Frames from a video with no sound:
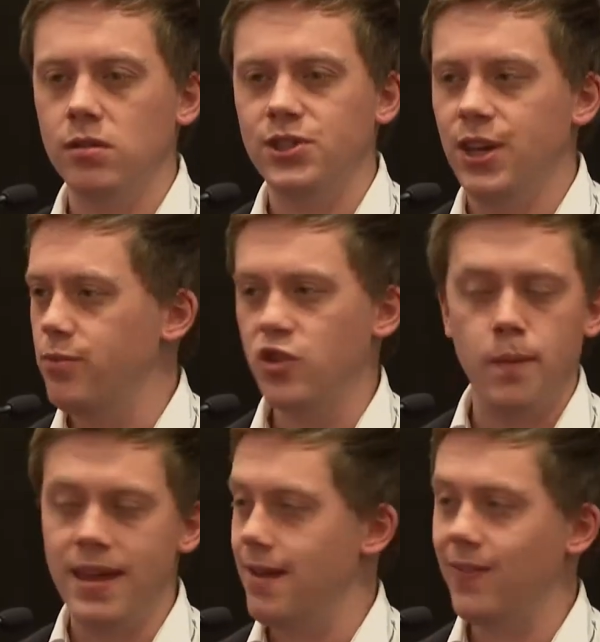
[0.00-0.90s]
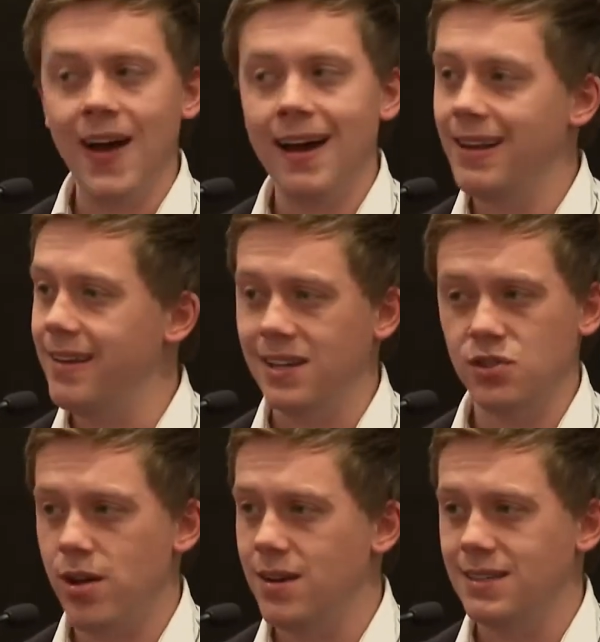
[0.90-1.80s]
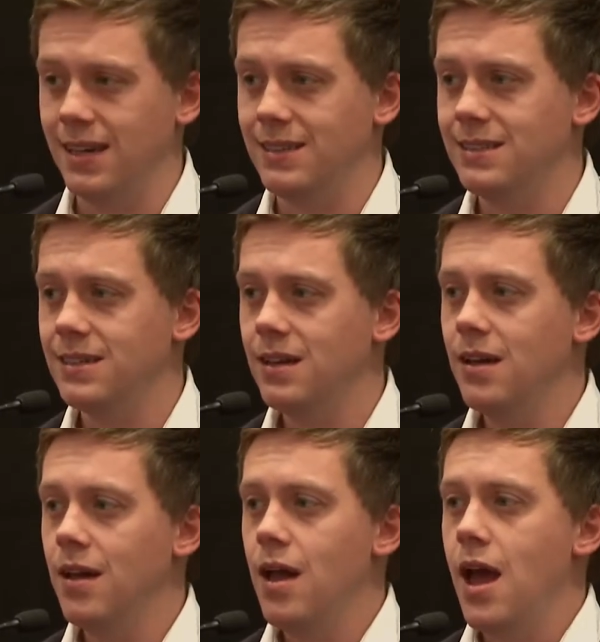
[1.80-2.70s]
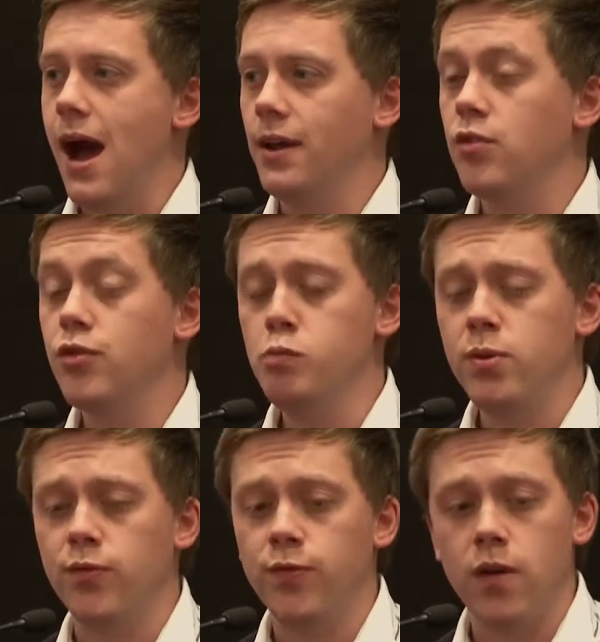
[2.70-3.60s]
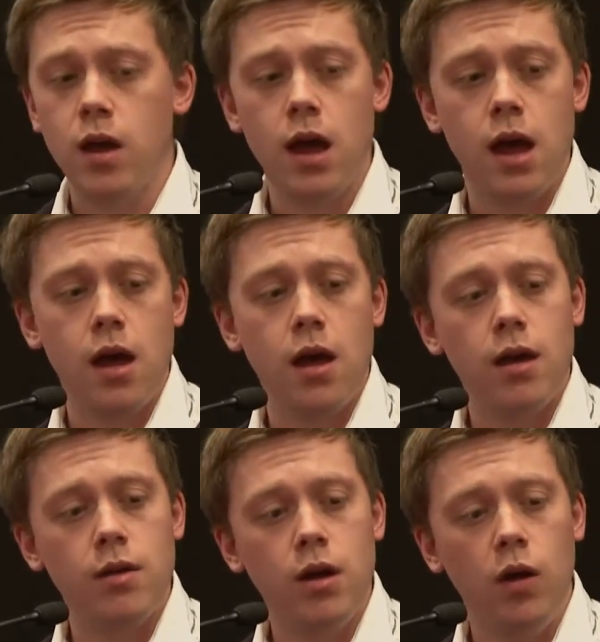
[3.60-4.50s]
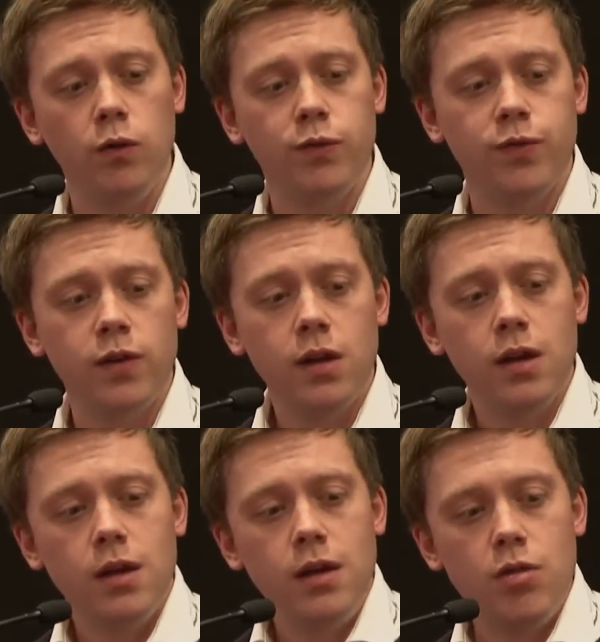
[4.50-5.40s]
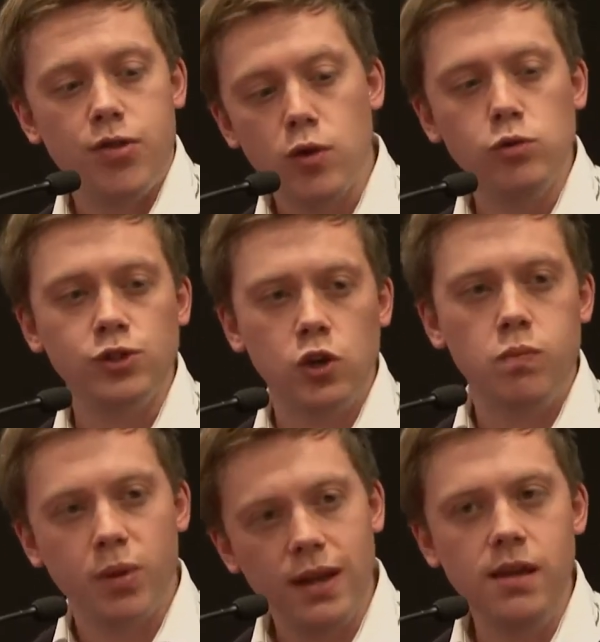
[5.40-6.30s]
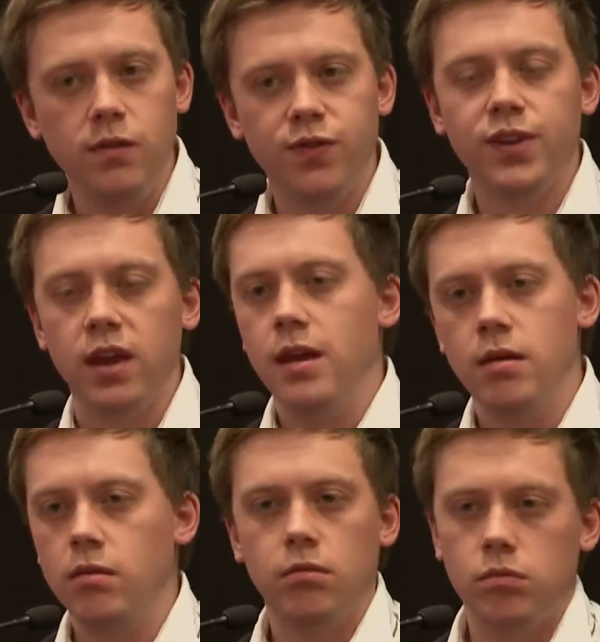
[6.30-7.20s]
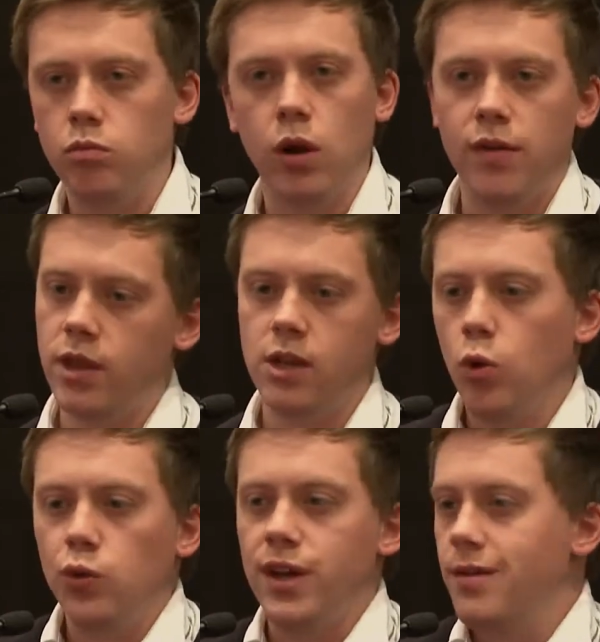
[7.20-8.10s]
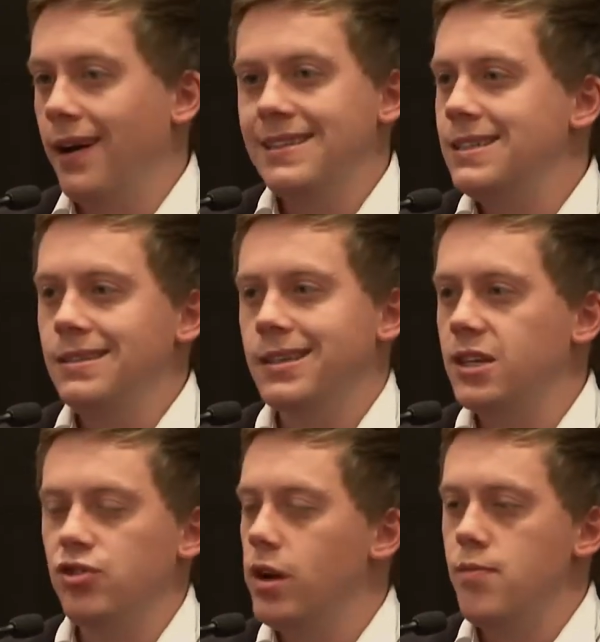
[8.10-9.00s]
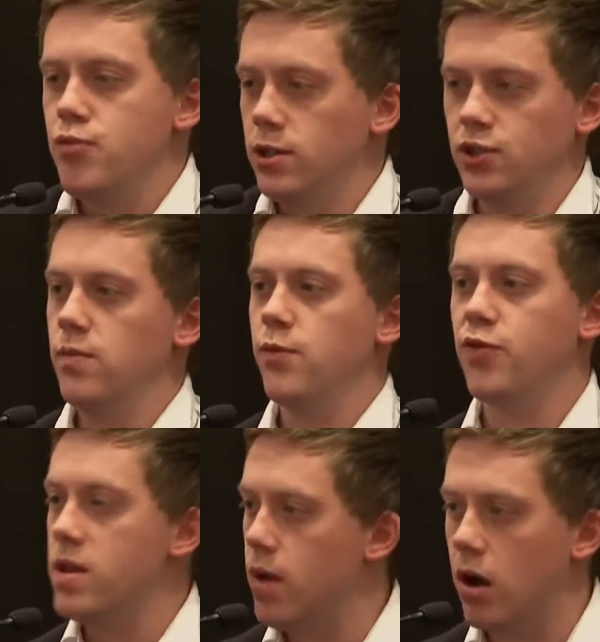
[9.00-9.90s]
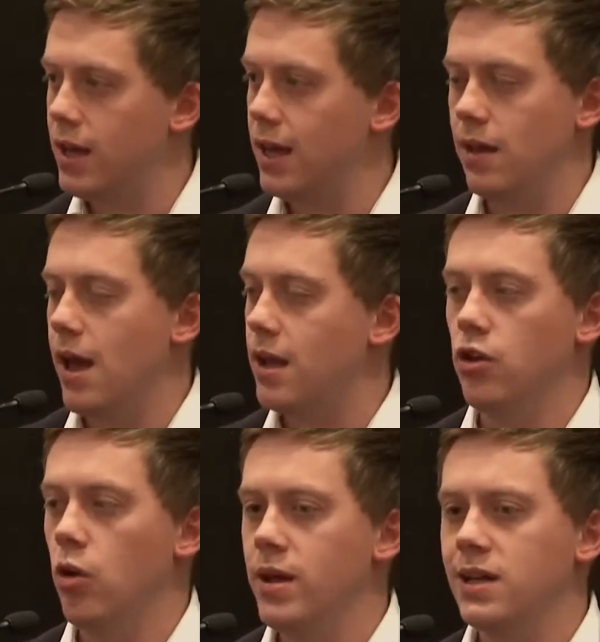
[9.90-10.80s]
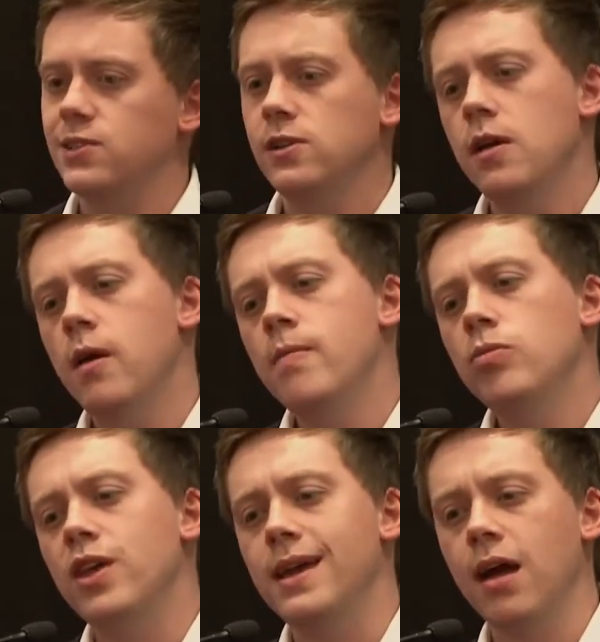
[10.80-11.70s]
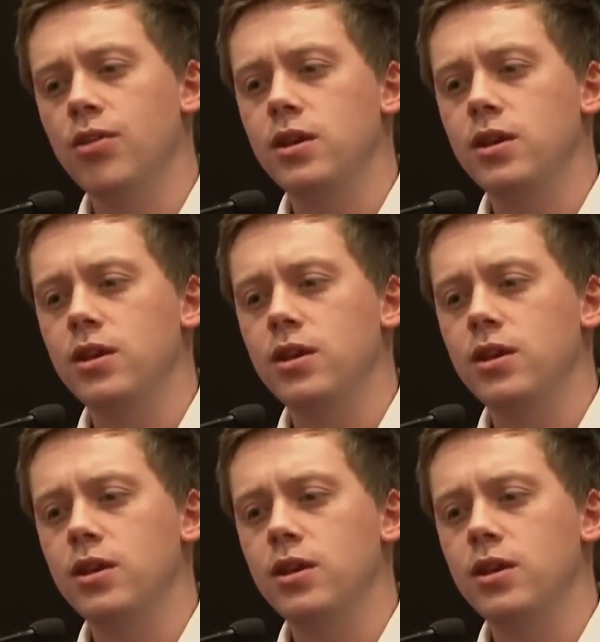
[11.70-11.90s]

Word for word: seemed to be entirely discredited and a group of, uh, of those who believed in whatever they called it 19th century liberalism, free market economics, they gathered